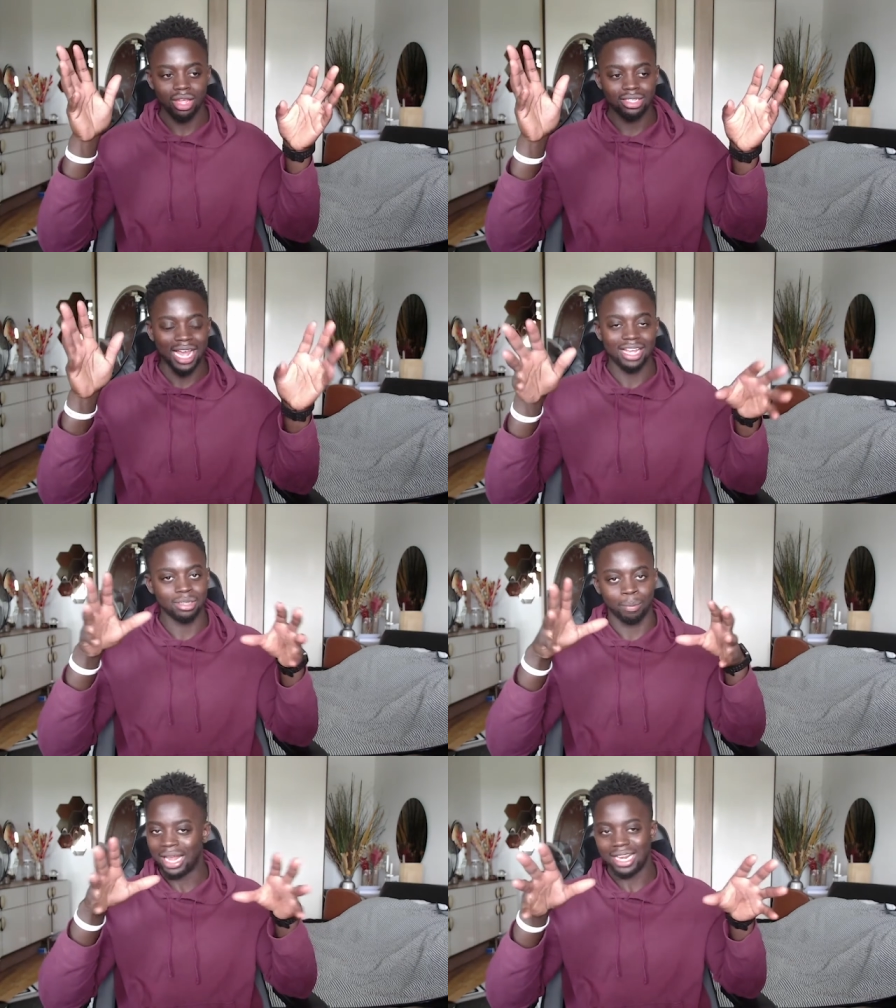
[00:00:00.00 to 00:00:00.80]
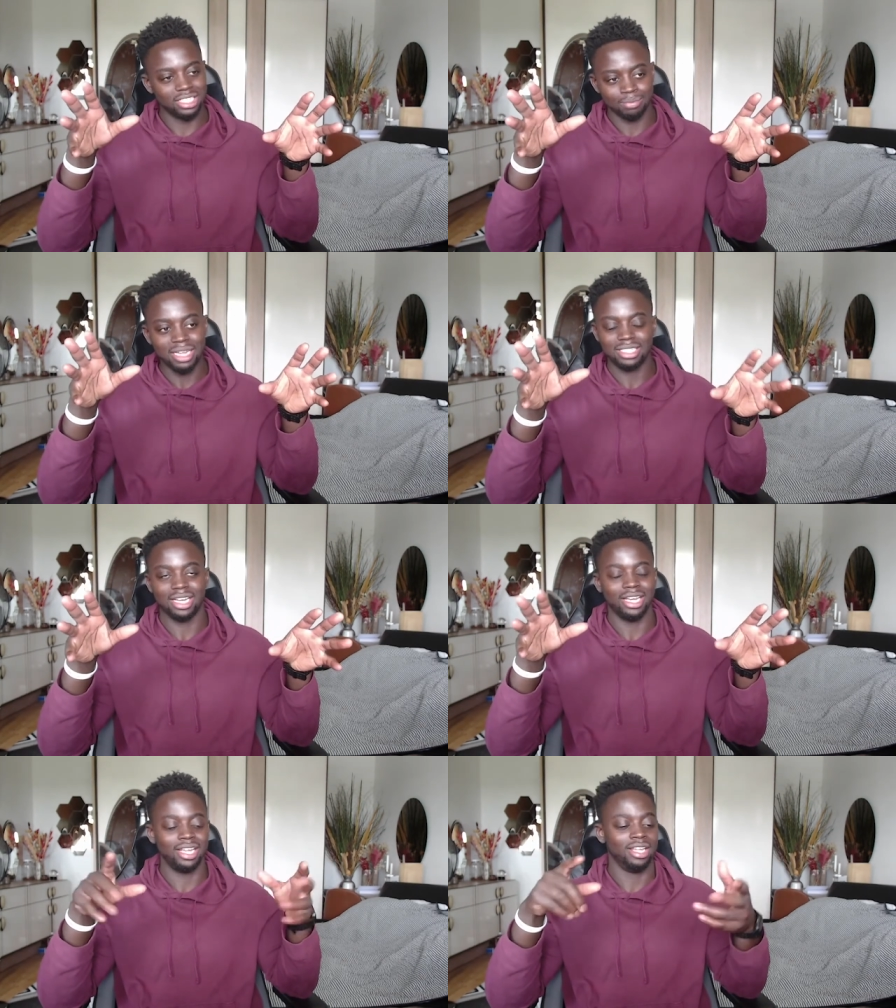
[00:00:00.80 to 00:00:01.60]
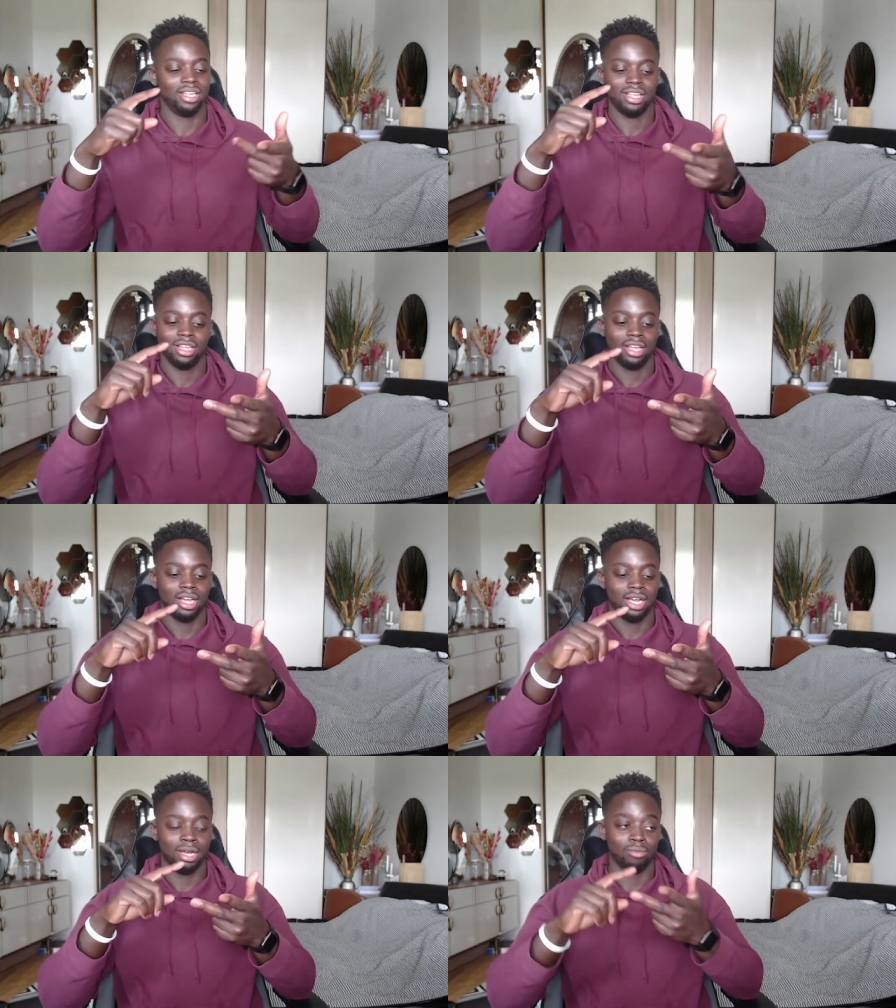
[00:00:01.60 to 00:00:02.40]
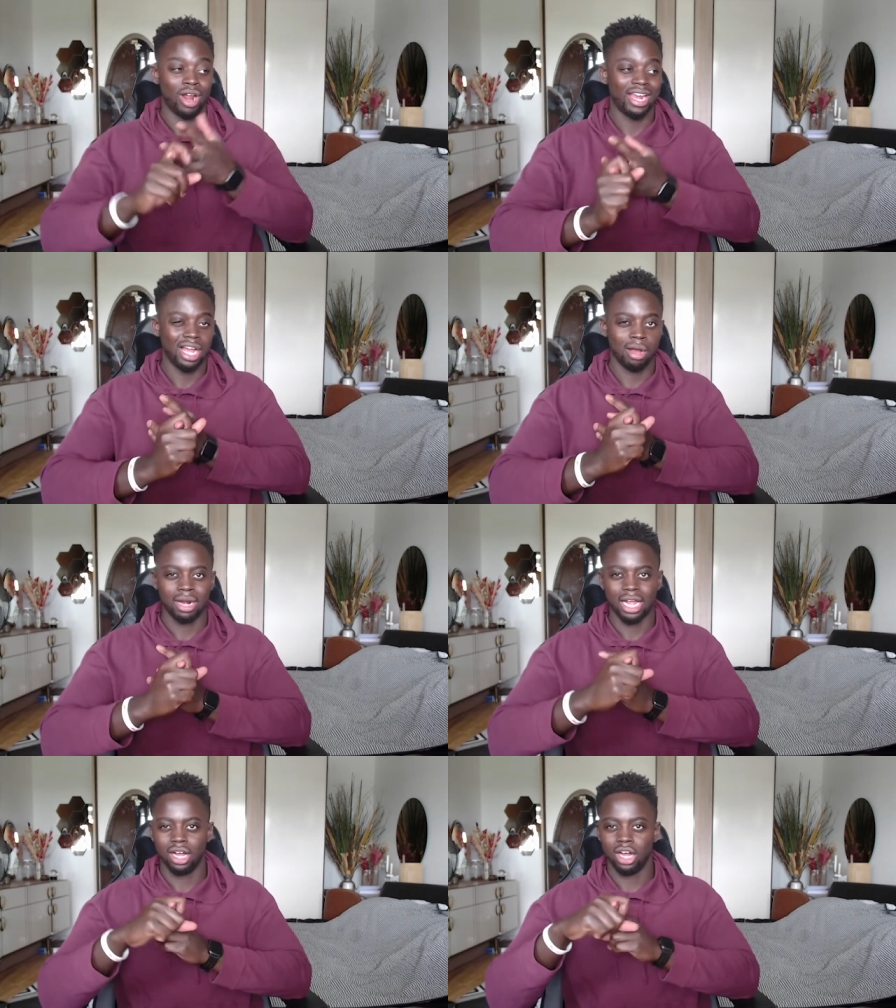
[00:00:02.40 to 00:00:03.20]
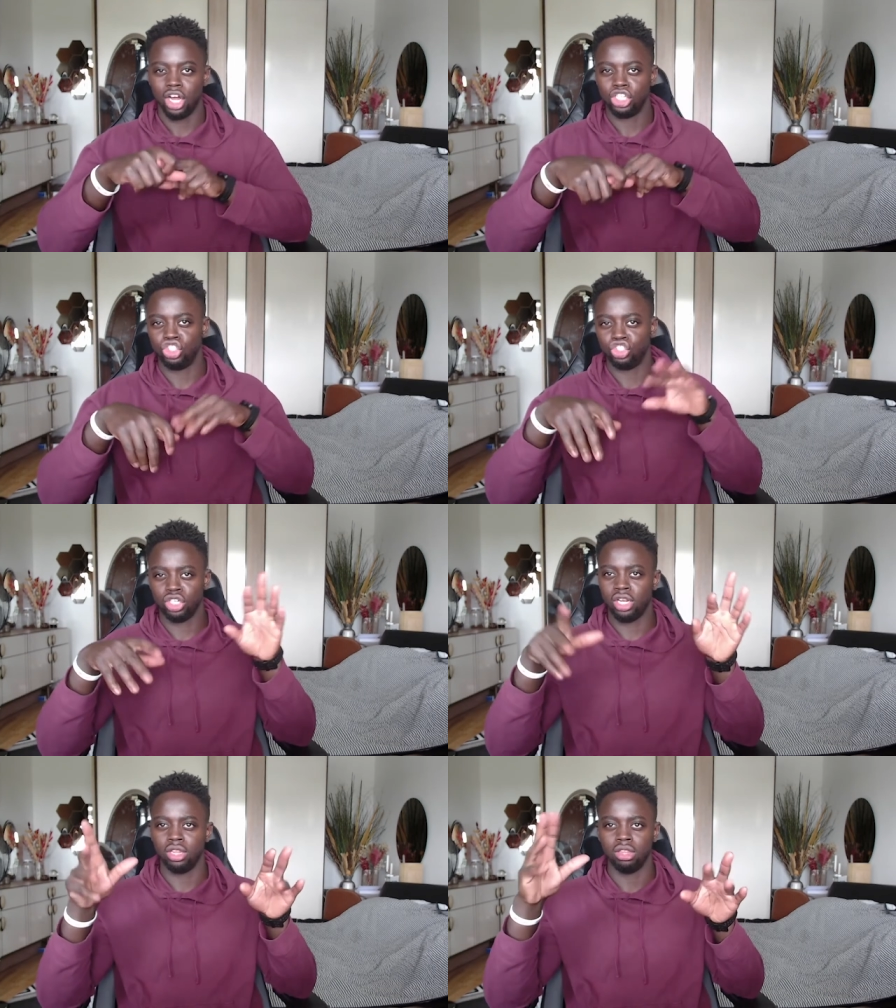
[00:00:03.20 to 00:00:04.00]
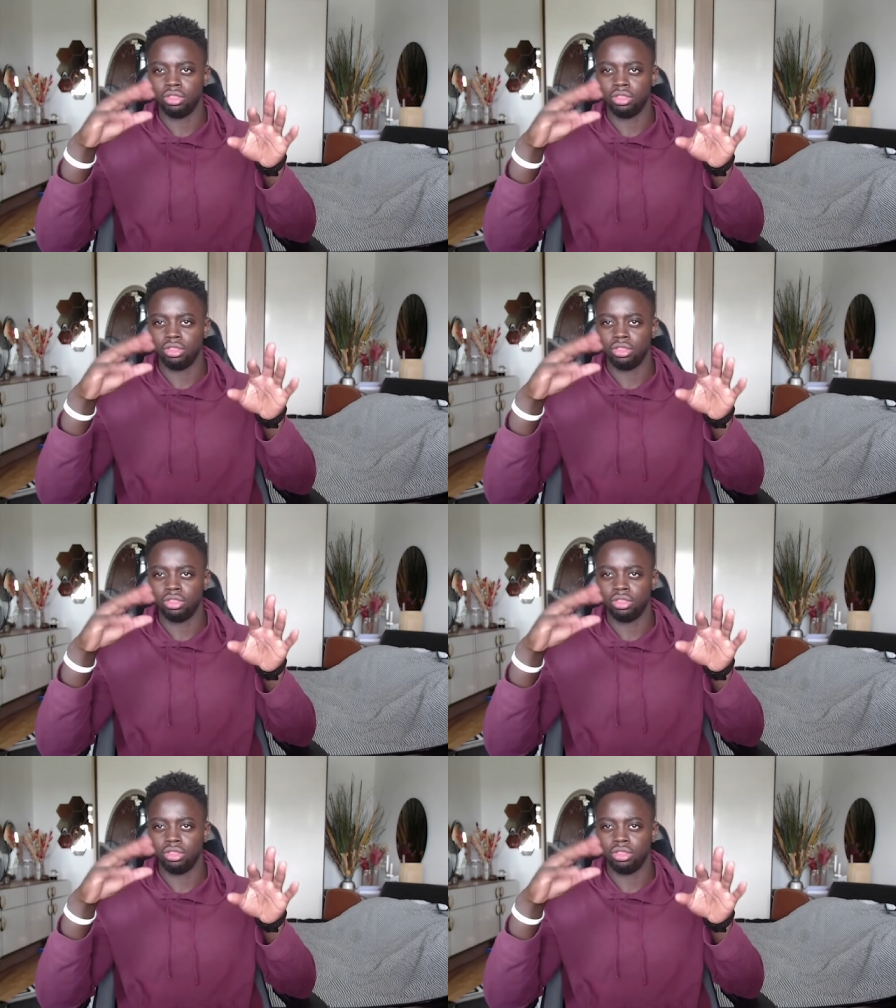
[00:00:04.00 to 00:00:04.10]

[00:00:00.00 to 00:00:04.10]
that the plan is basically um, right now I'm like a hundred and.